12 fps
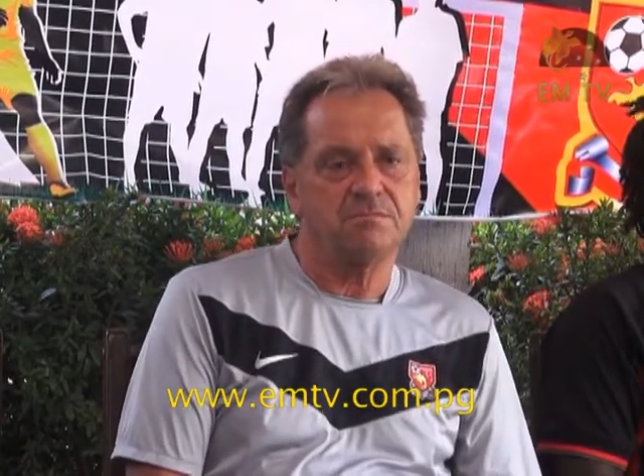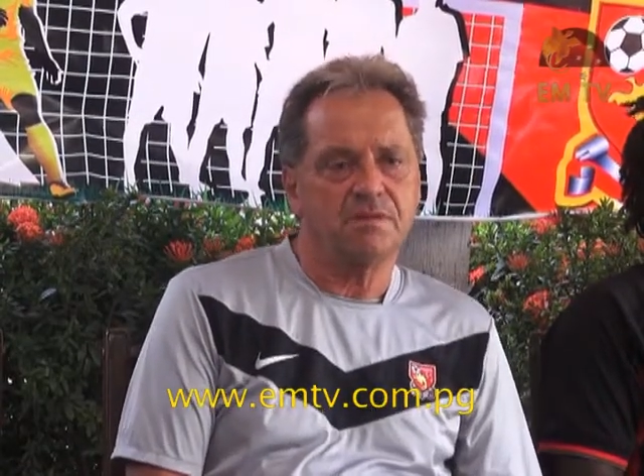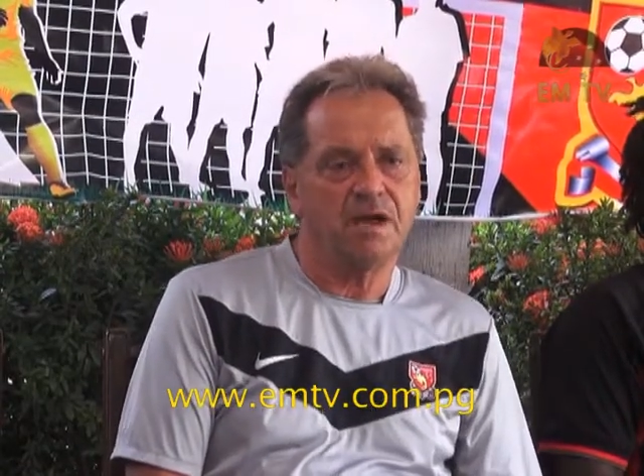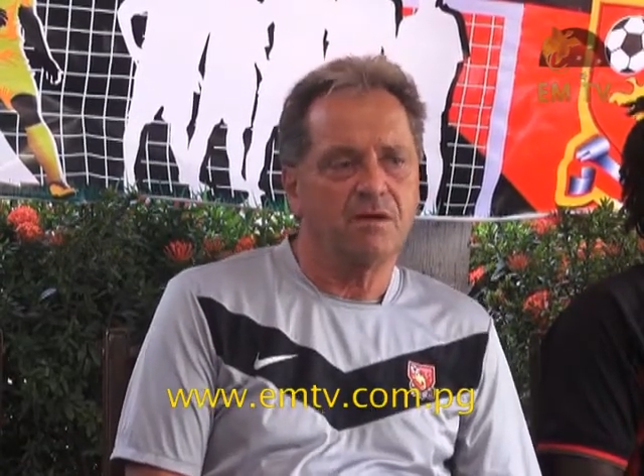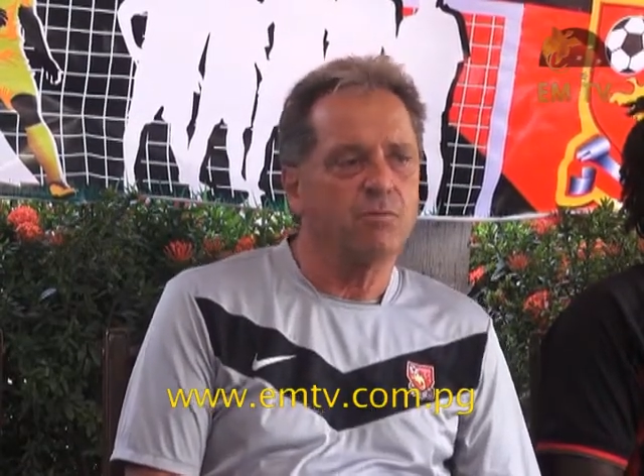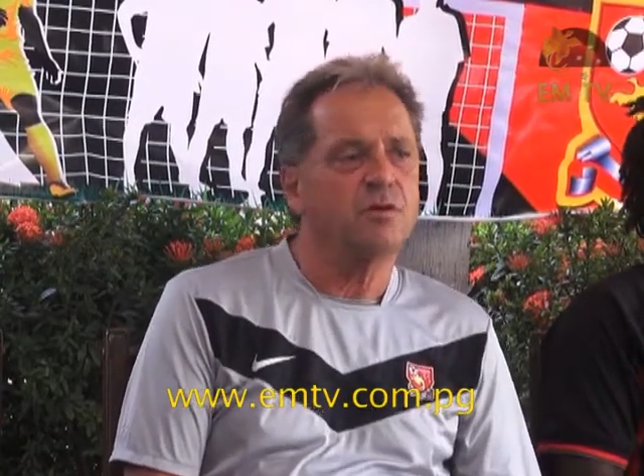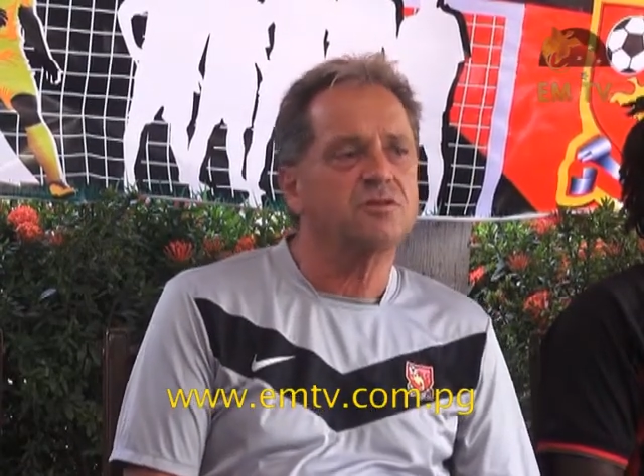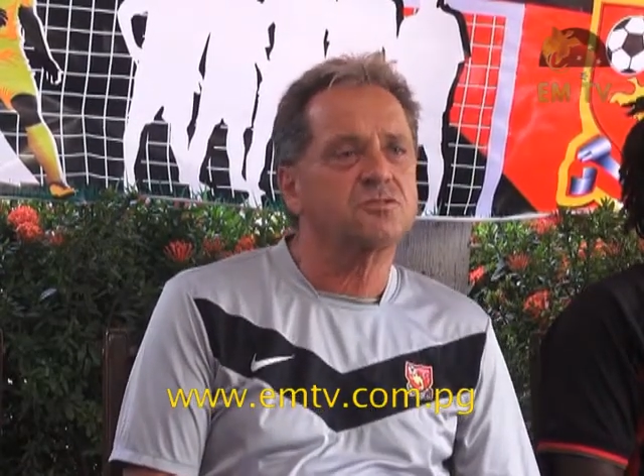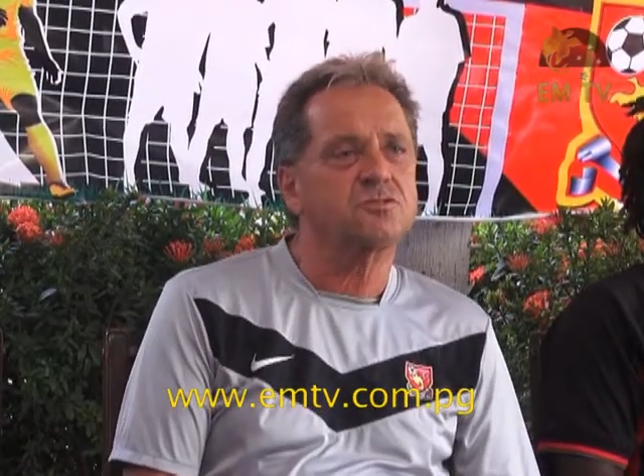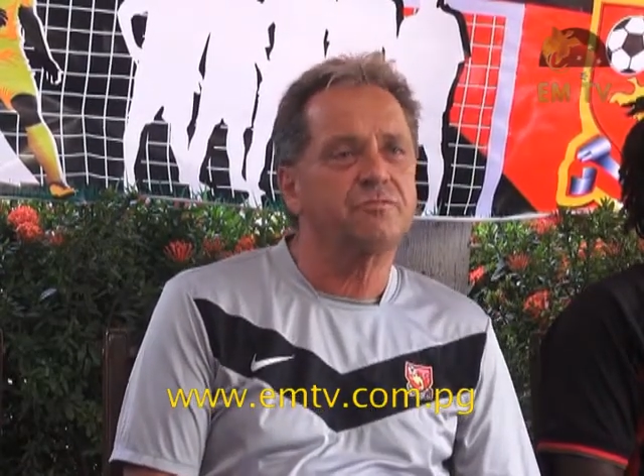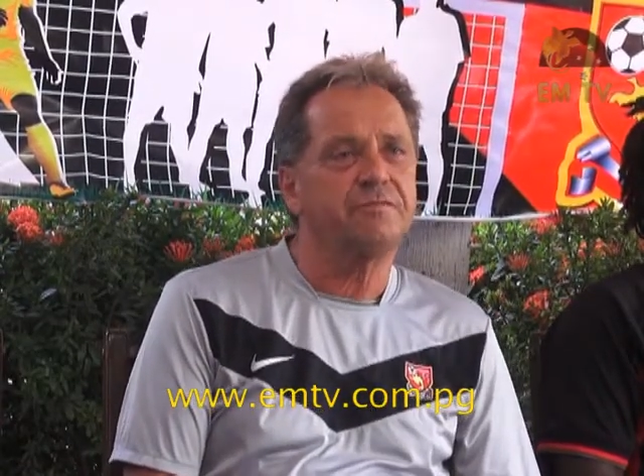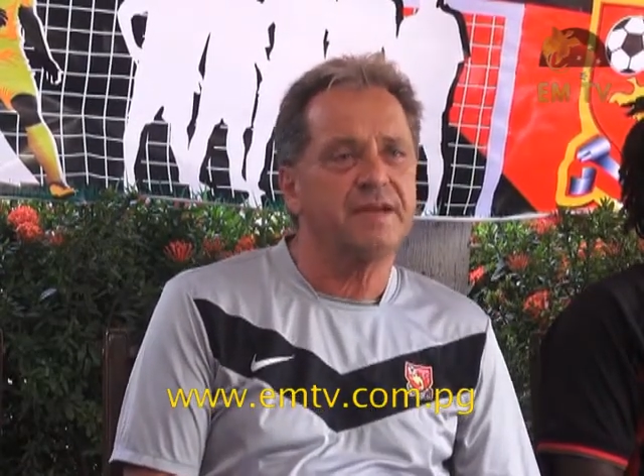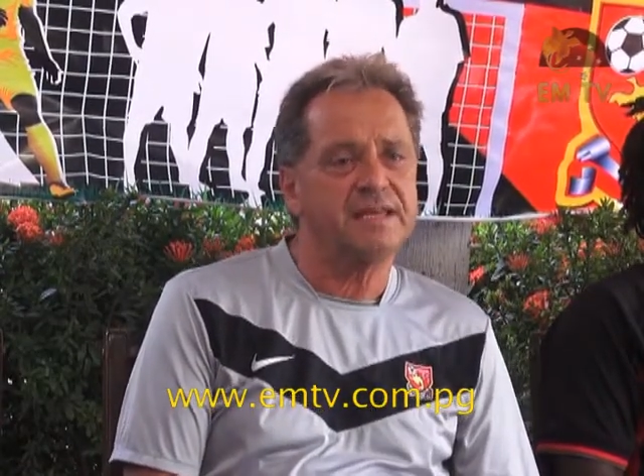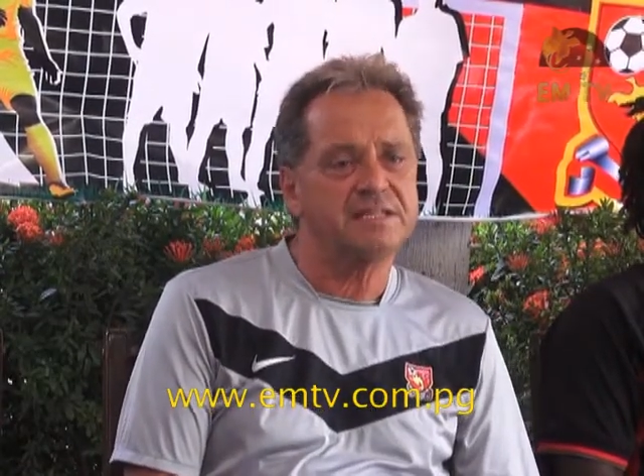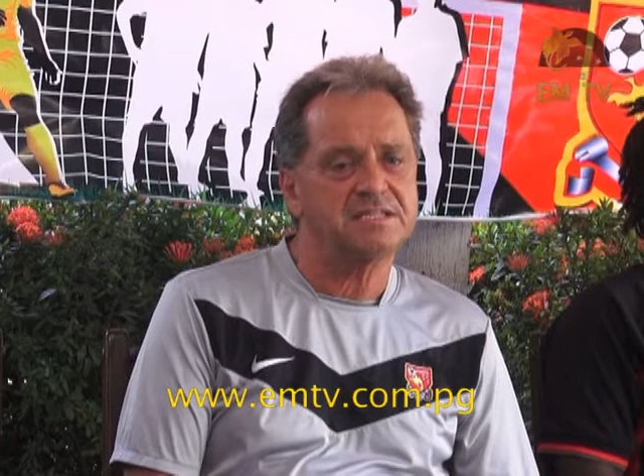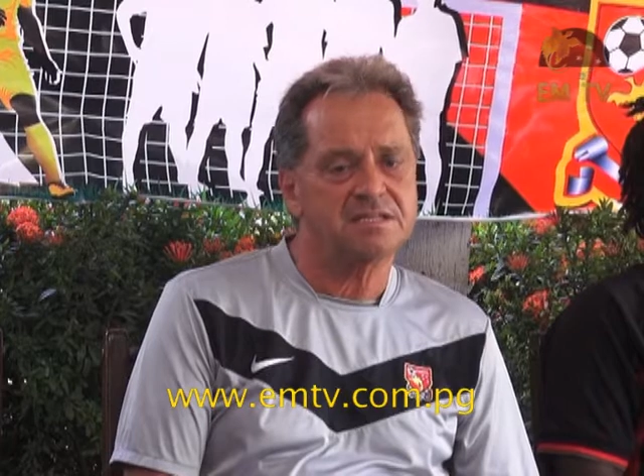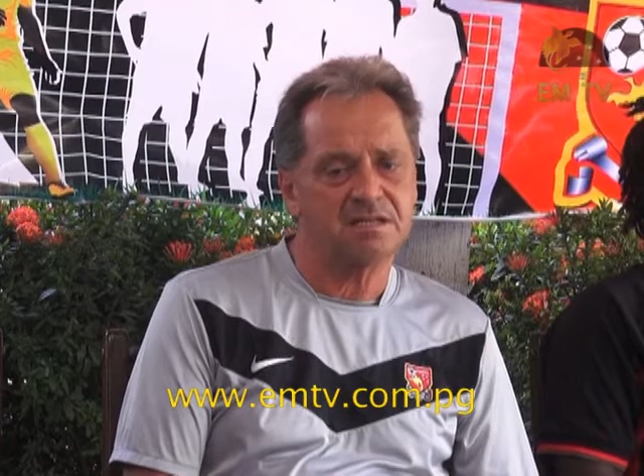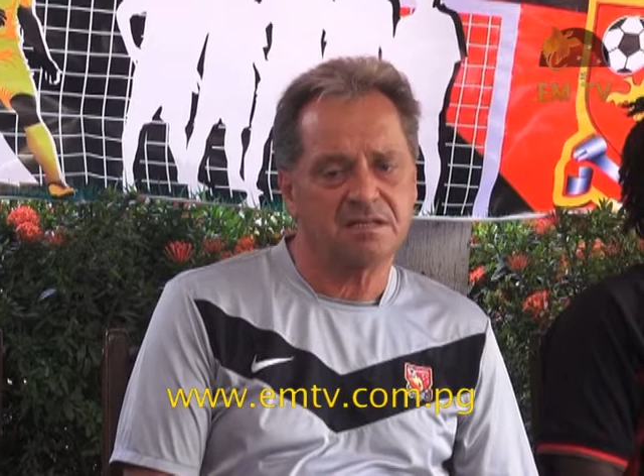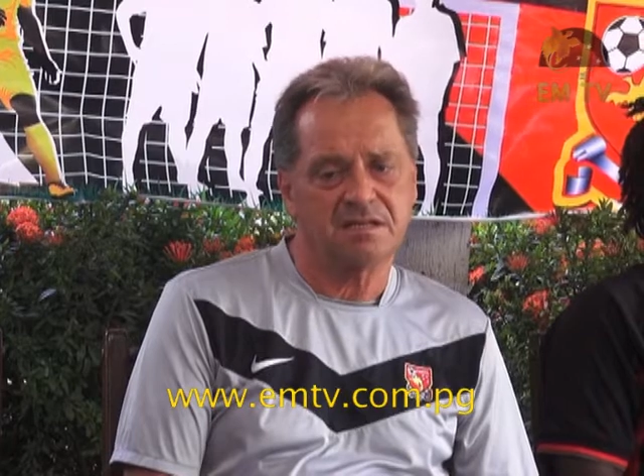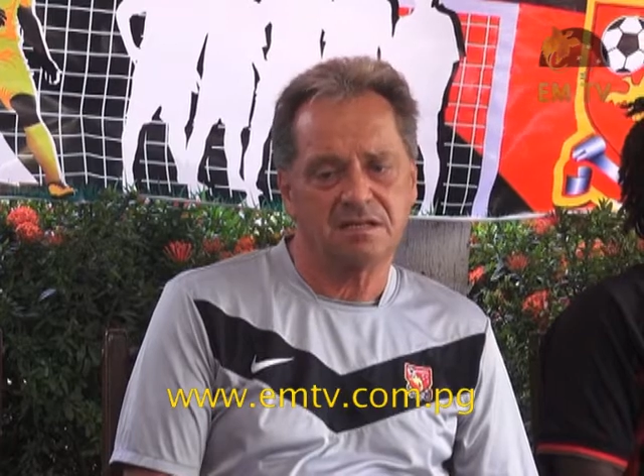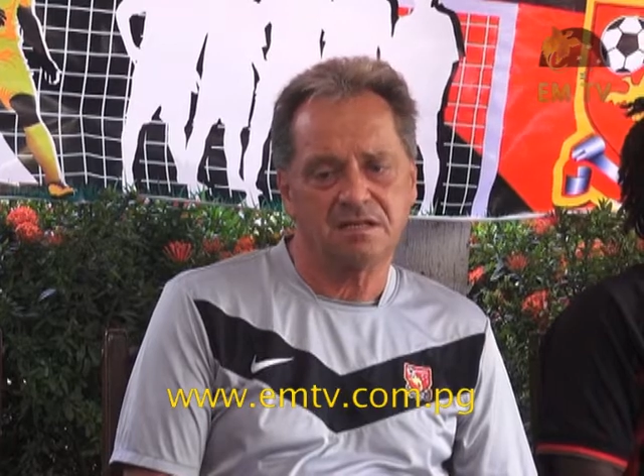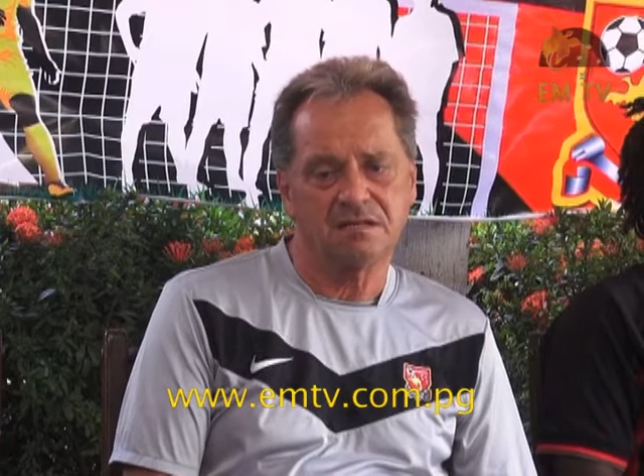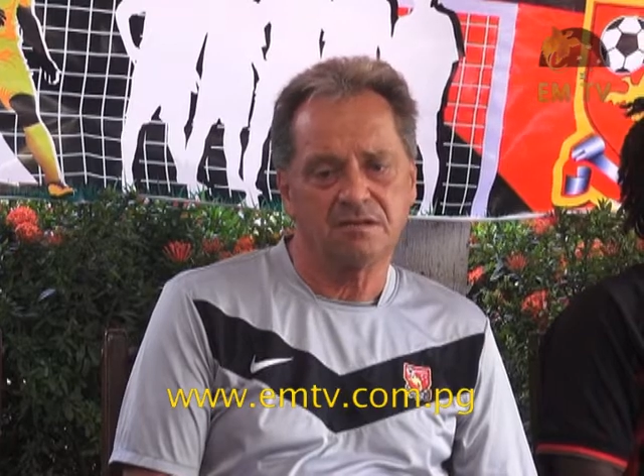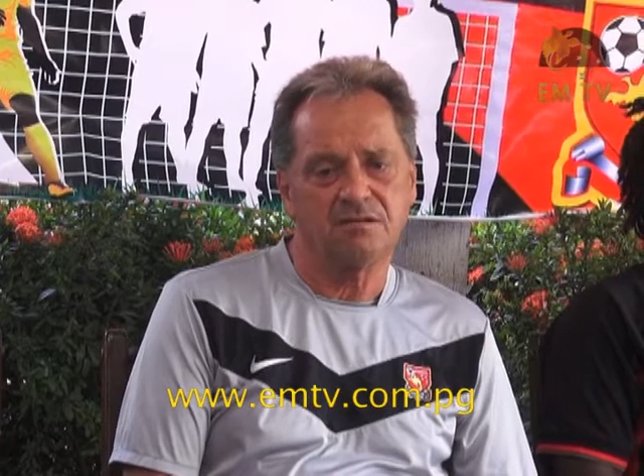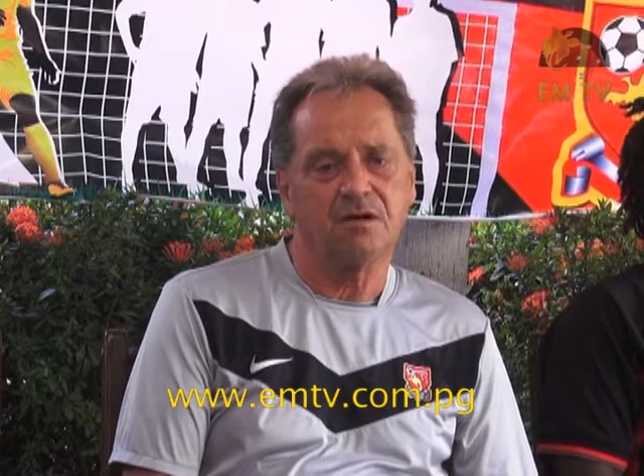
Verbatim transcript: I want us to face uh,